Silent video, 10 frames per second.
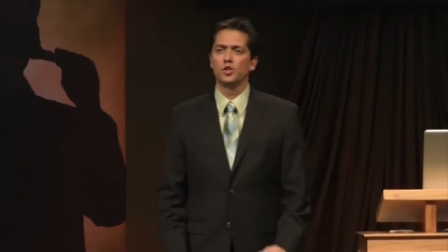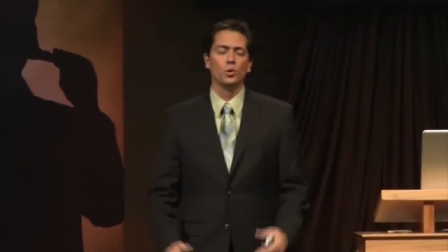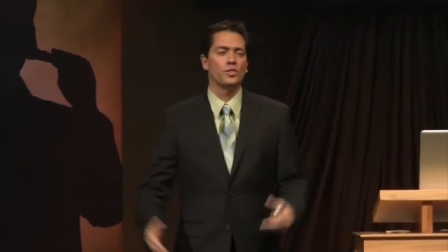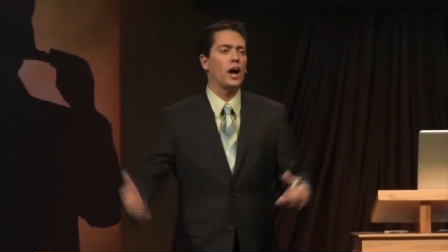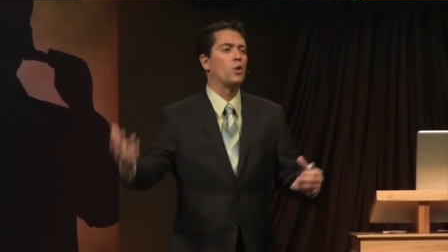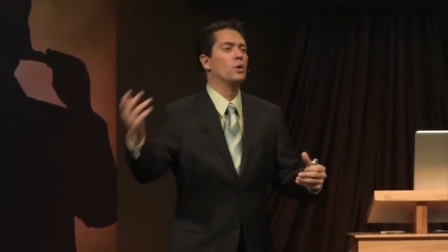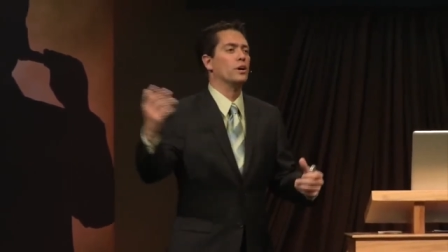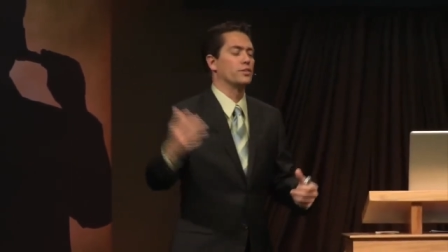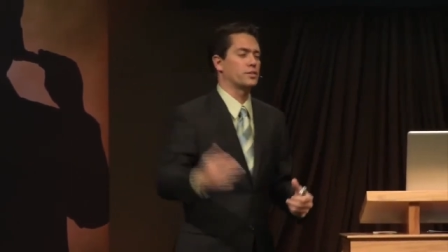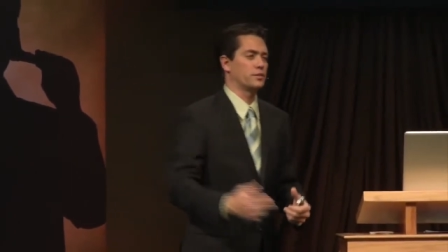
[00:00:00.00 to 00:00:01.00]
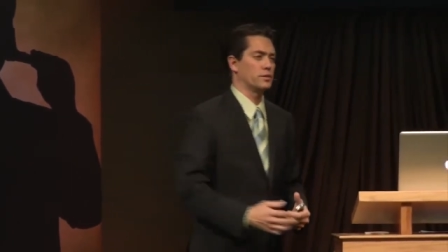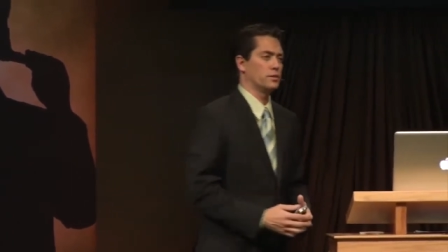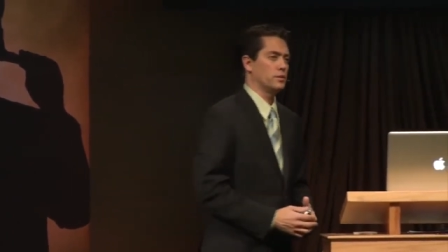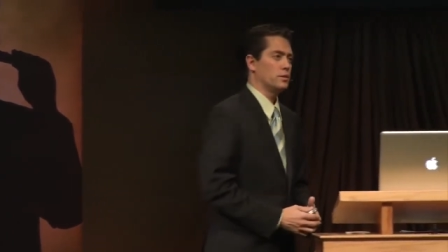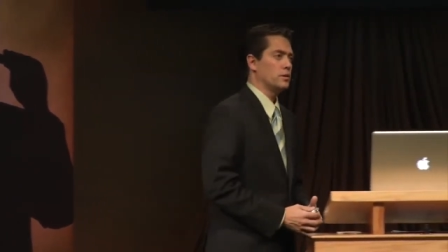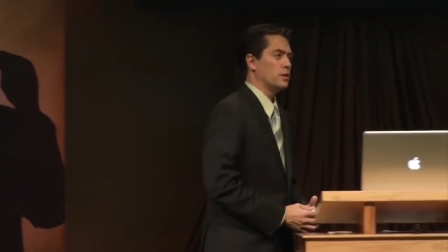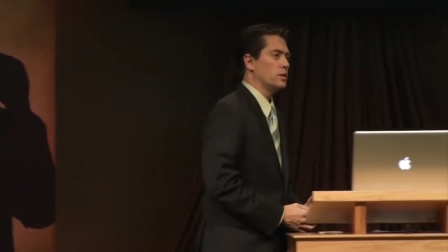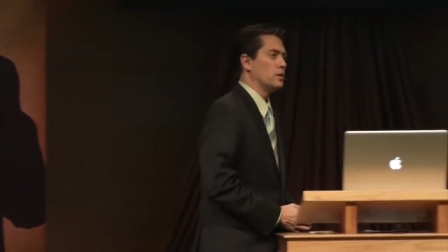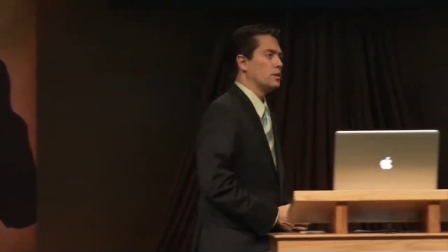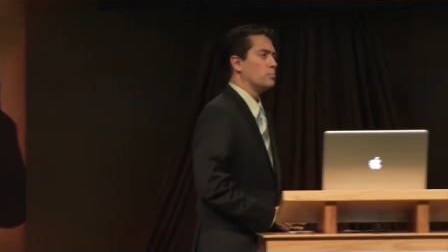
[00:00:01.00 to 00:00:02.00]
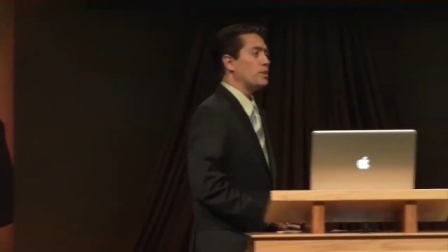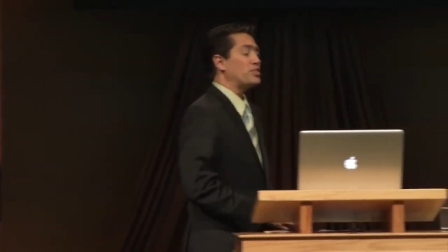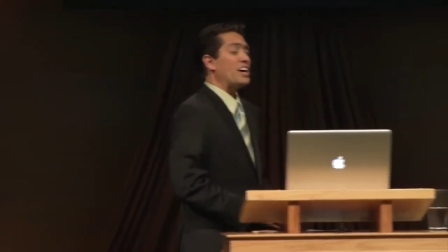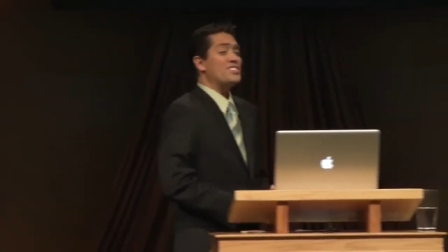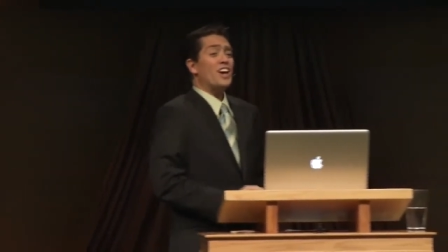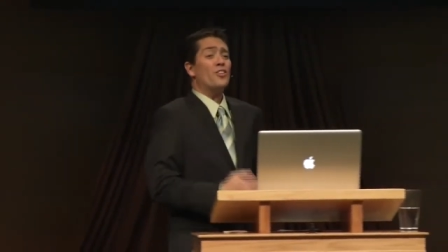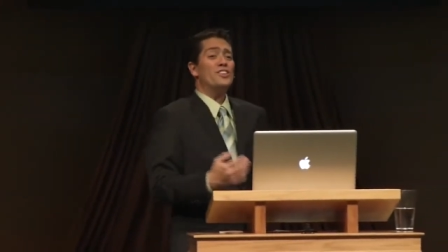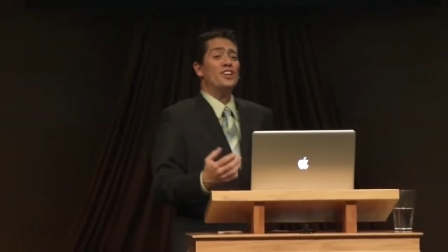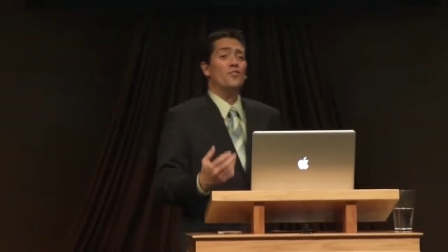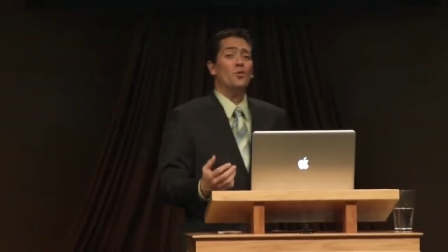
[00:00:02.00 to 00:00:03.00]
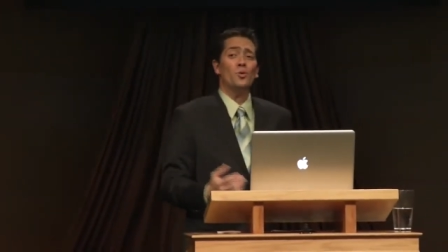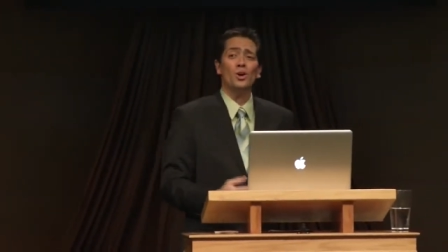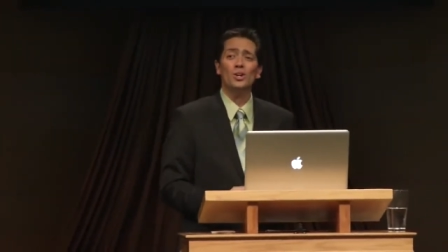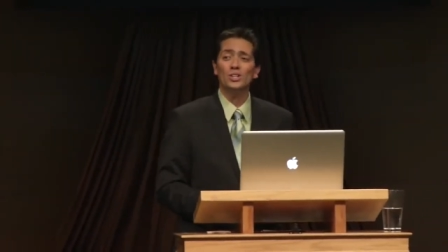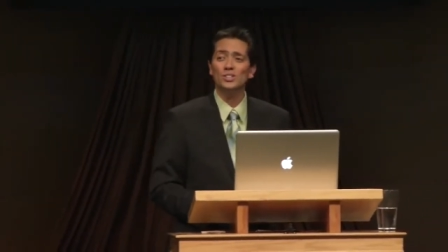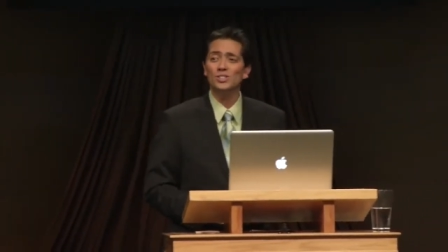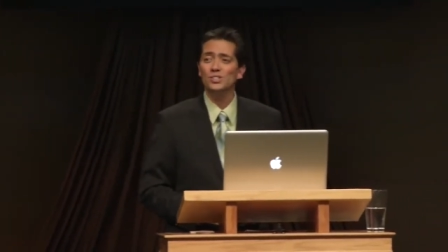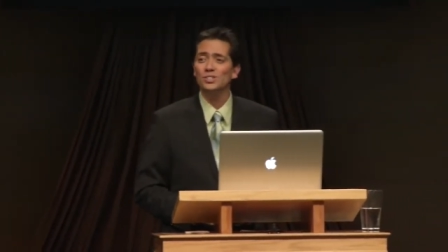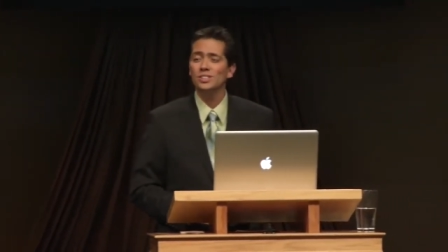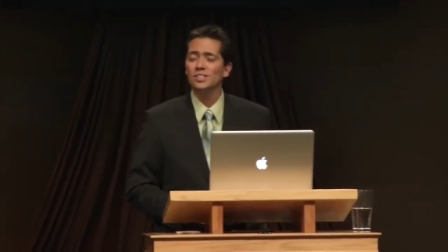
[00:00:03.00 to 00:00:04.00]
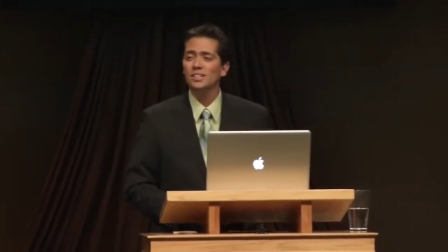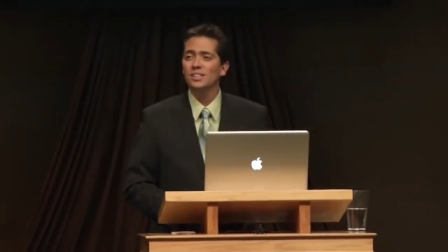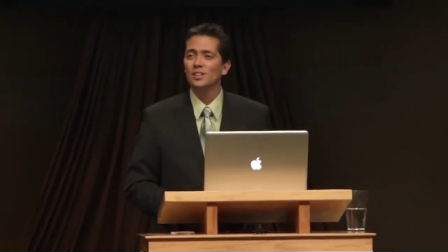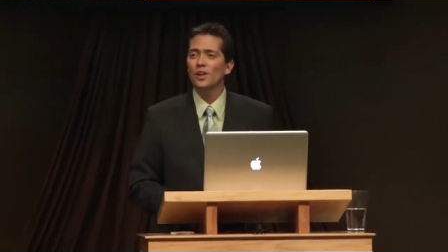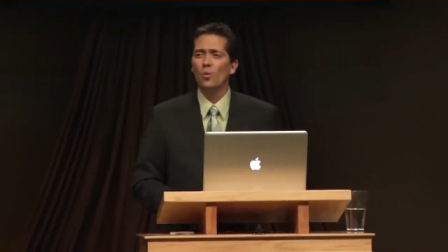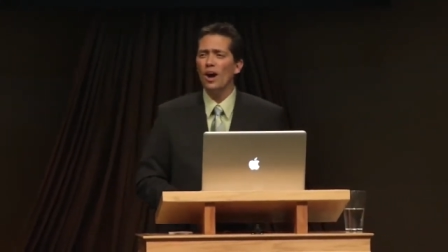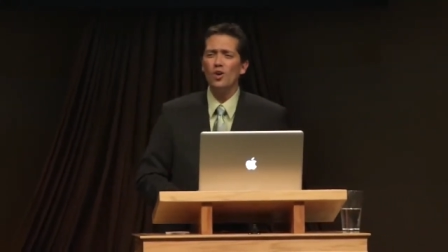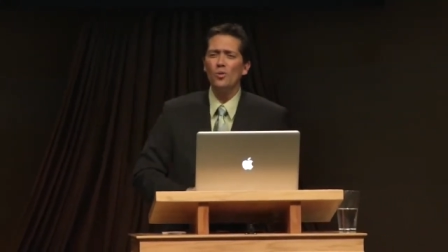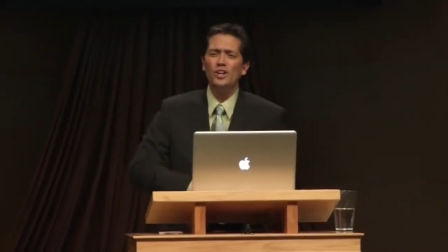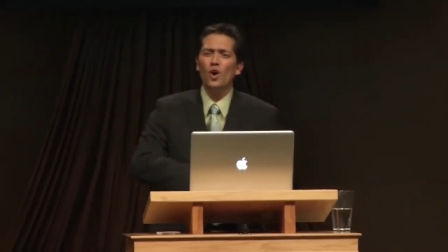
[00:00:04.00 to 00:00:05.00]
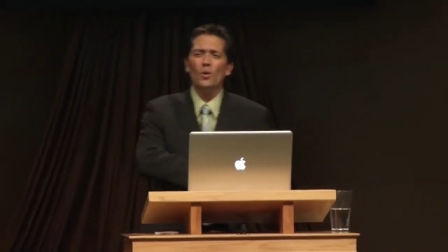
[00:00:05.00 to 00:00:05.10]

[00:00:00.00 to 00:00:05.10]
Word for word: Do what thou wilt. But that's how the devil works. Now, why are we